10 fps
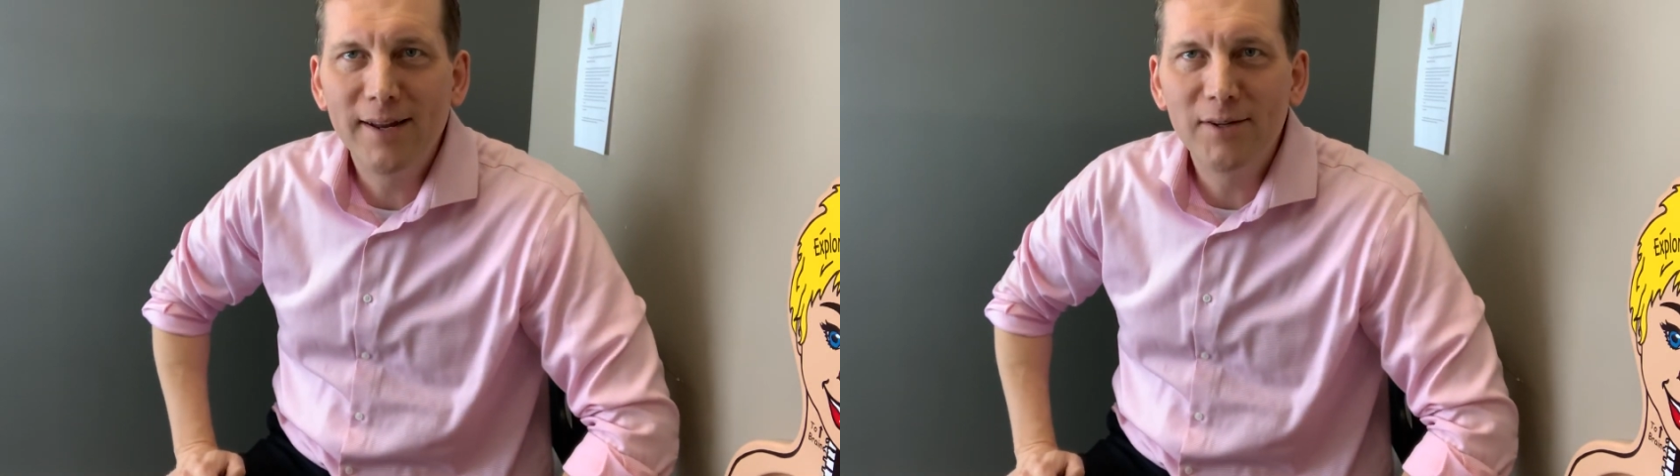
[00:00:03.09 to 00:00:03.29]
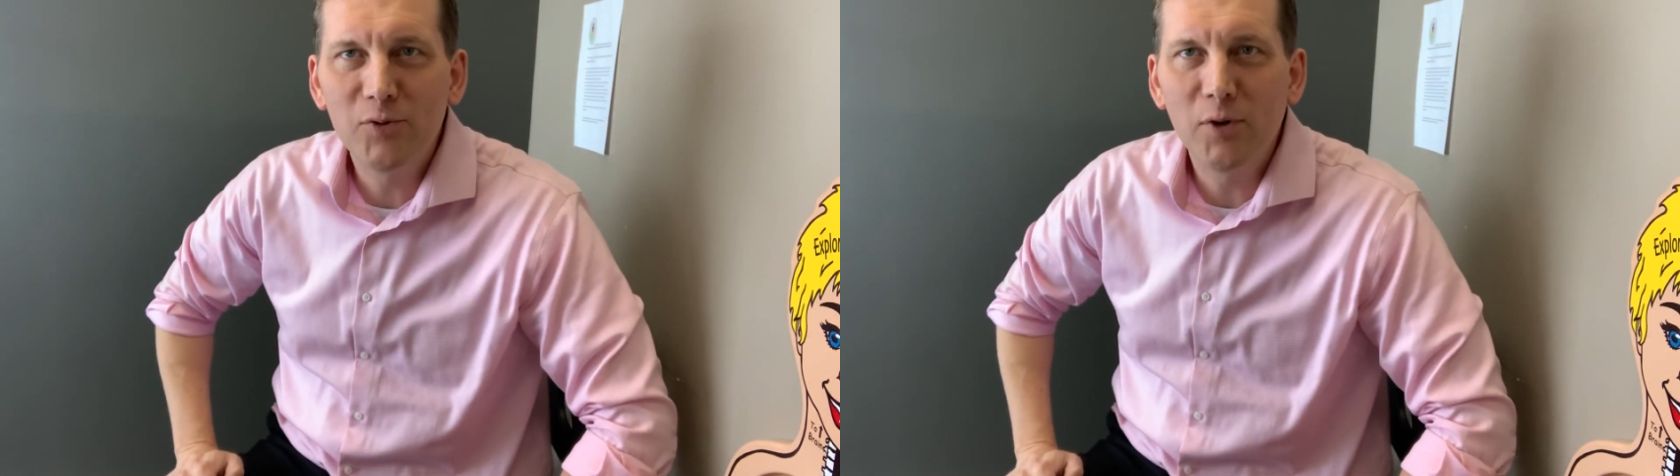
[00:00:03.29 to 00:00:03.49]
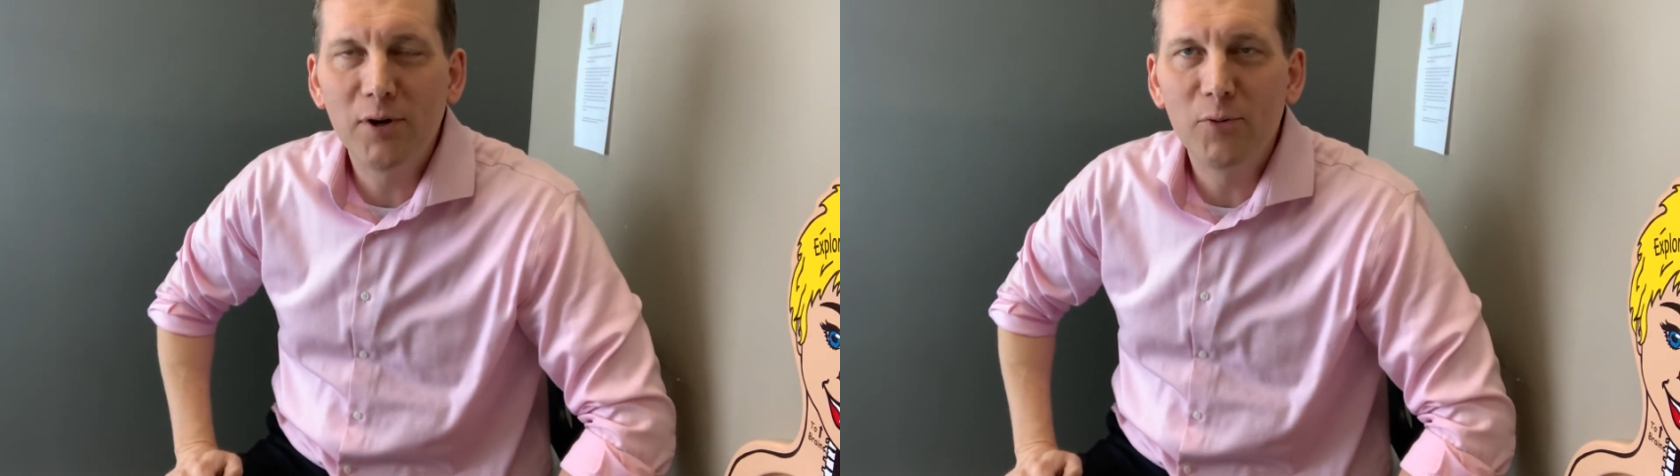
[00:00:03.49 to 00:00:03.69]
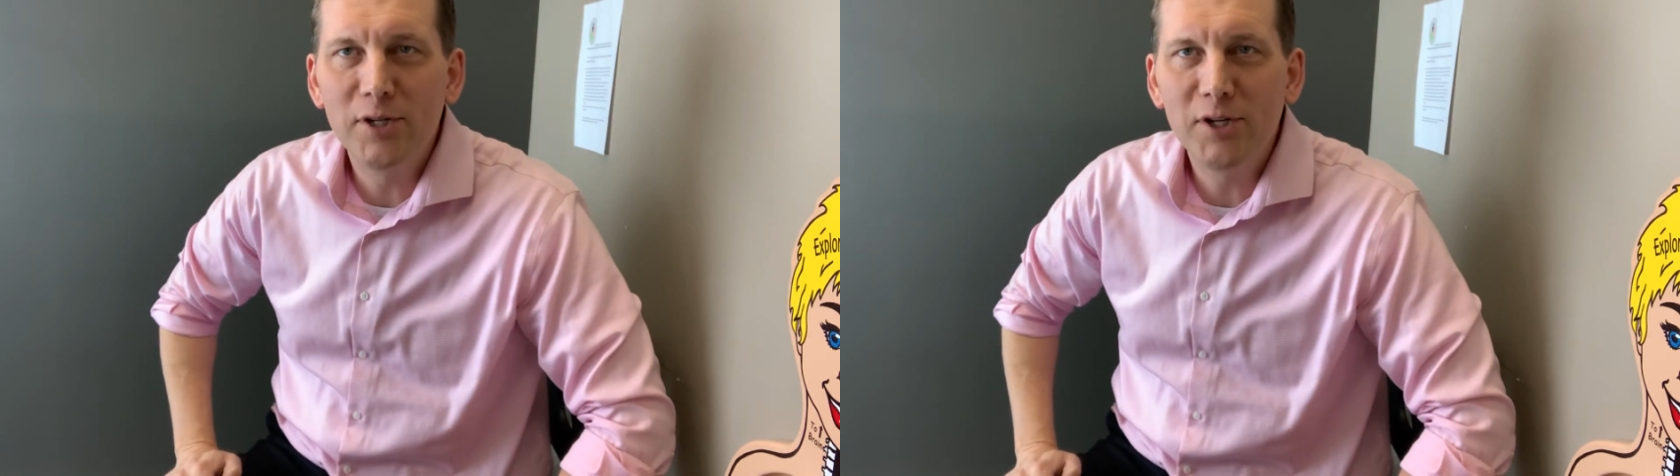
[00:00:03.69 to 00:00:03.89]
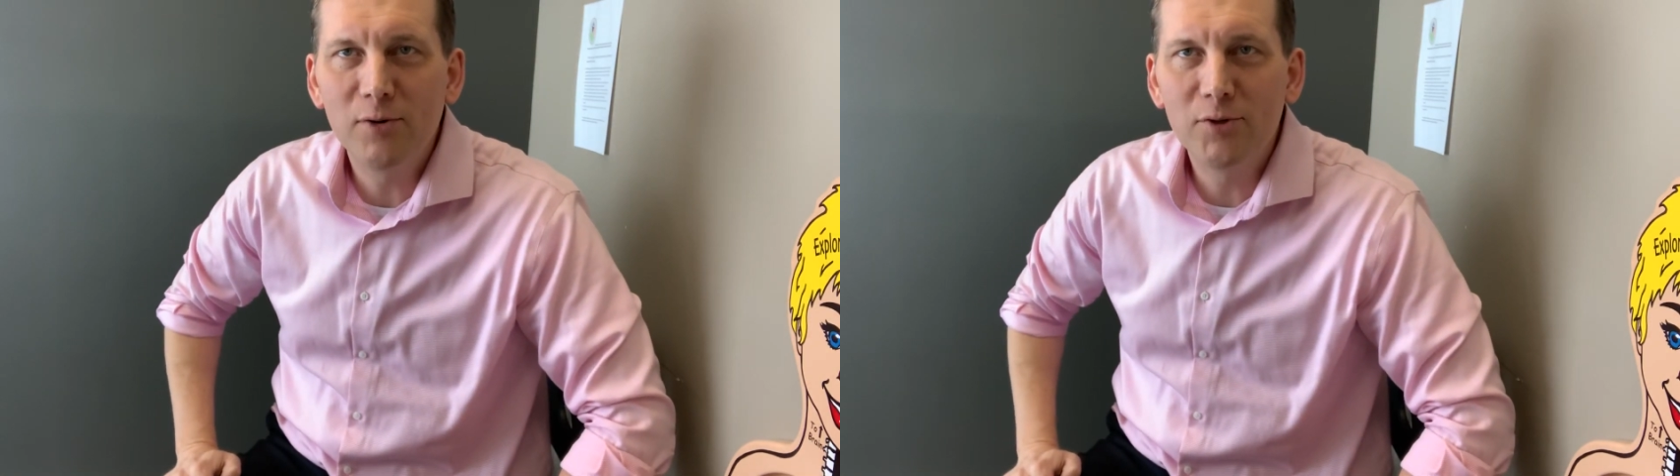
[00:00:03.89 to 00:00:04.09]
and I just wanted to
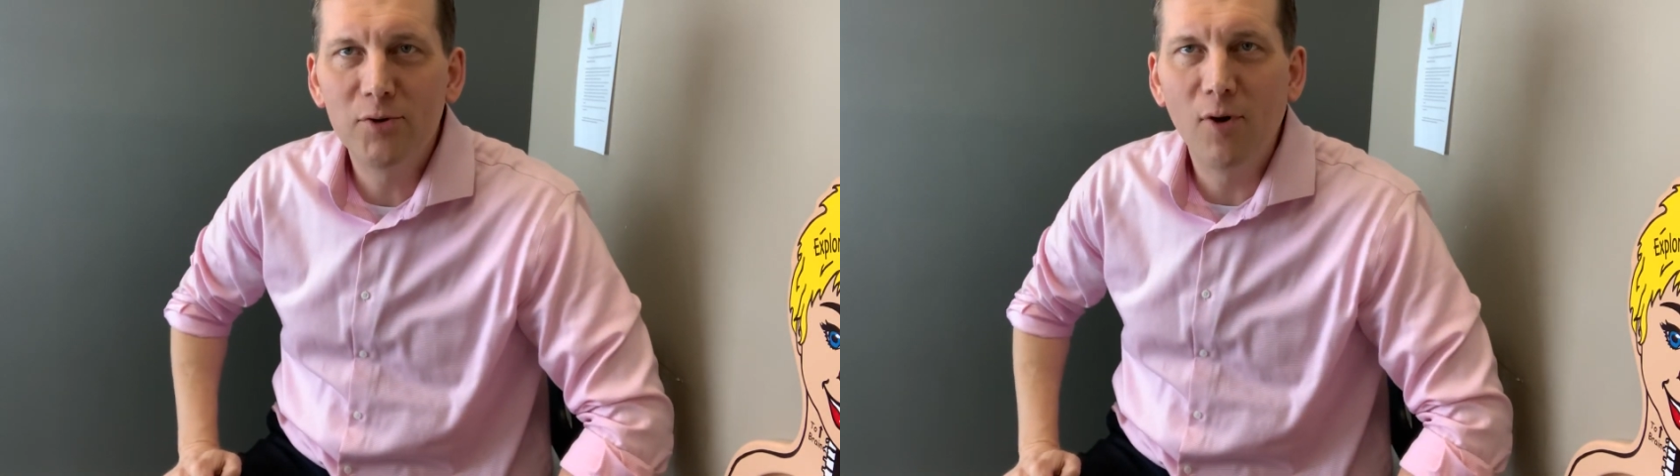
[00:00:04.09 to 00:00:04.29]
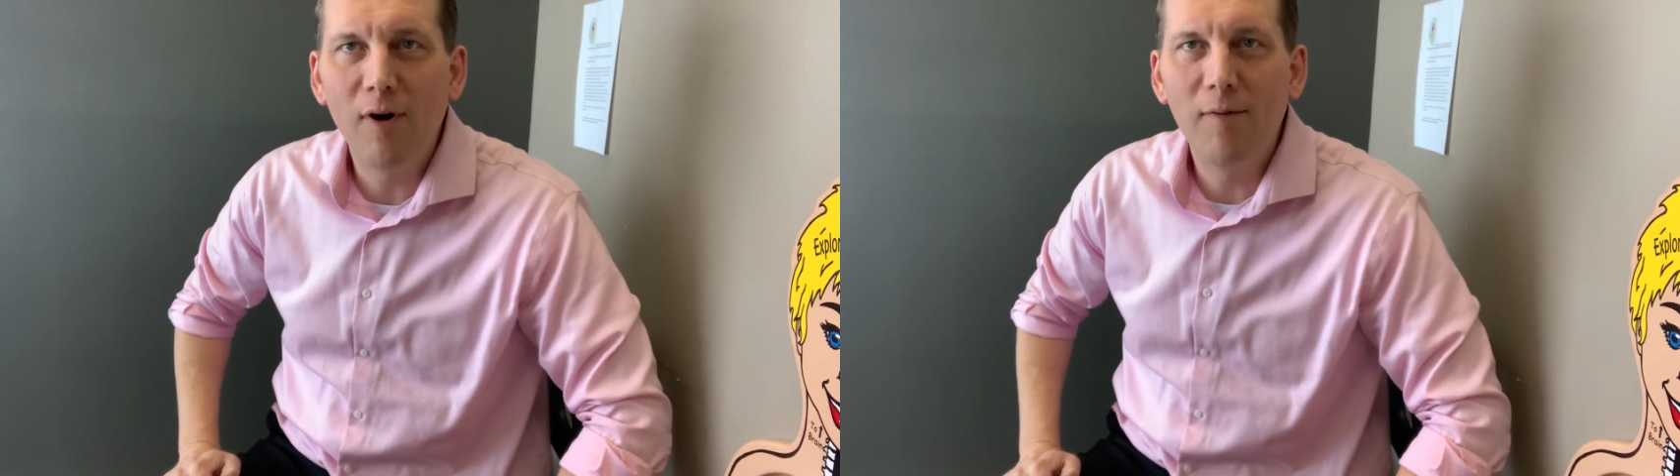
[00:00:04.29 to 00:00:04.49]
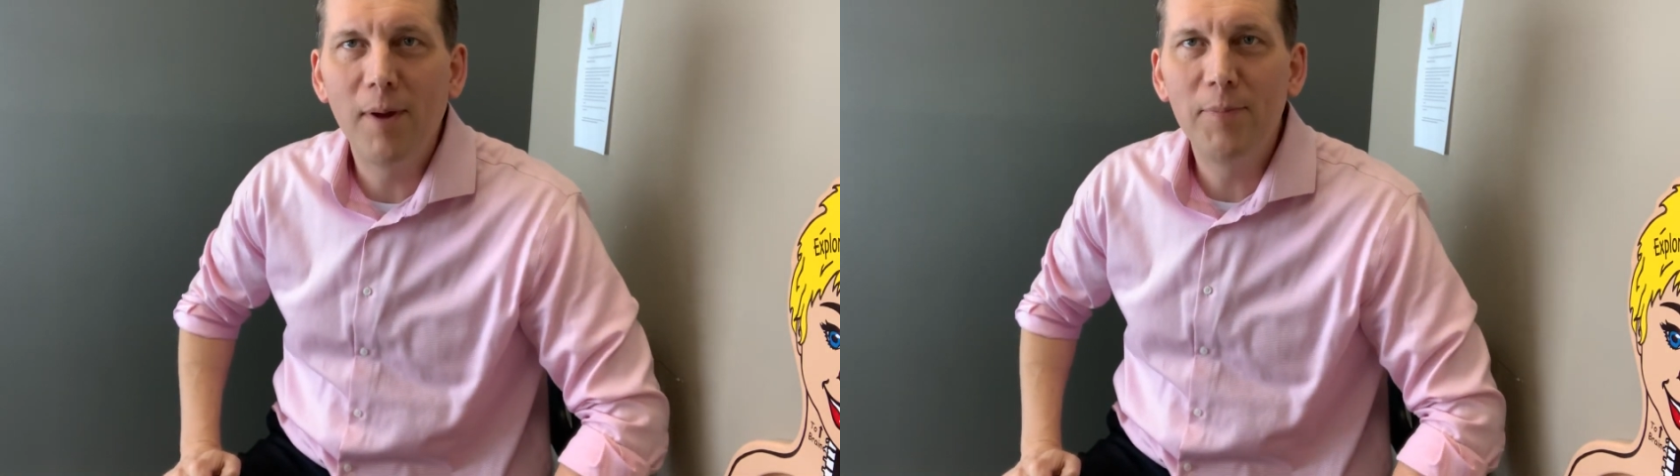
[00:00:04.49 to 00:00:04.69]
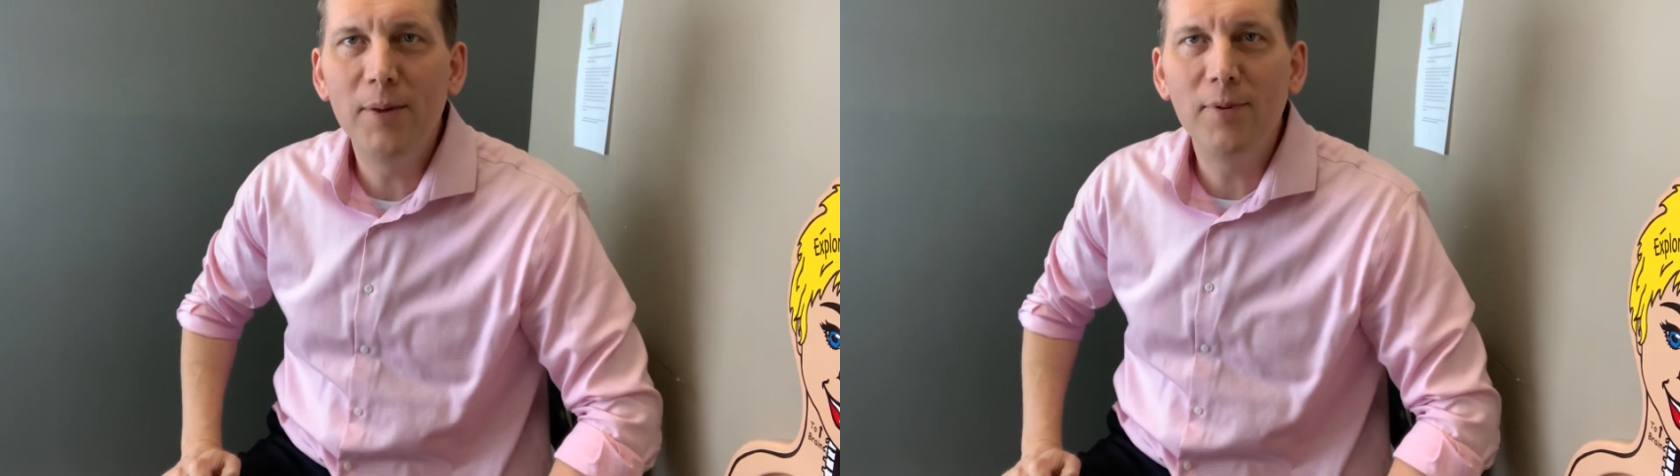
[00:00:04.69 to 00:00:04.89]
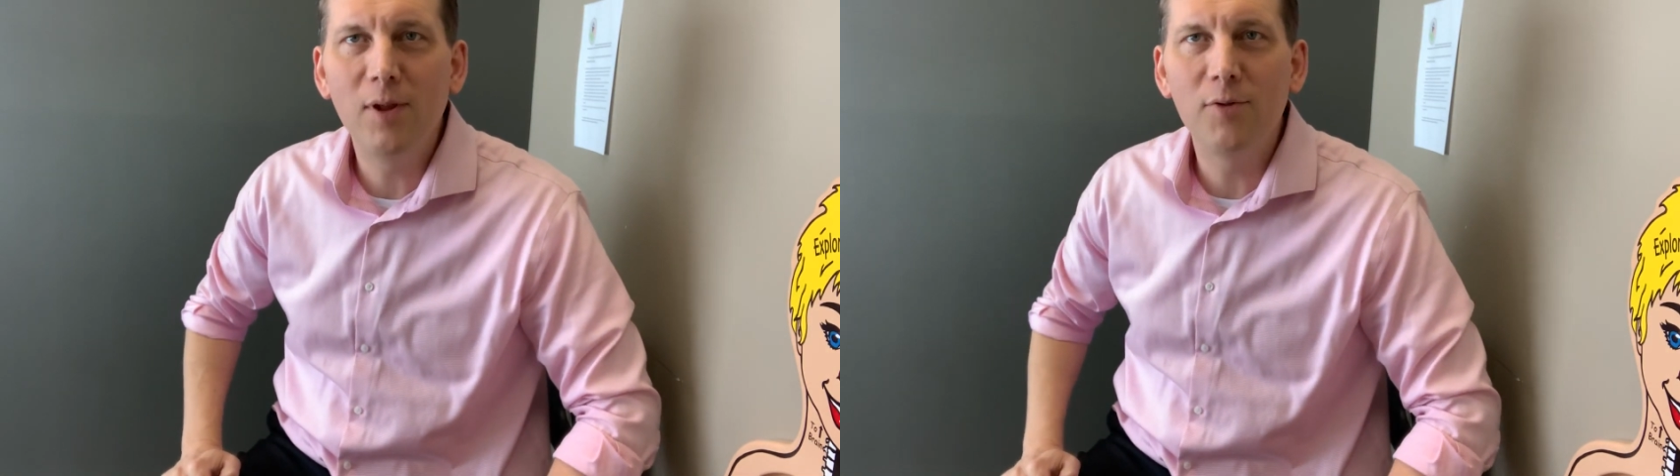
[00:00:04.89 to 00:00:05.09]
reach out to all of my people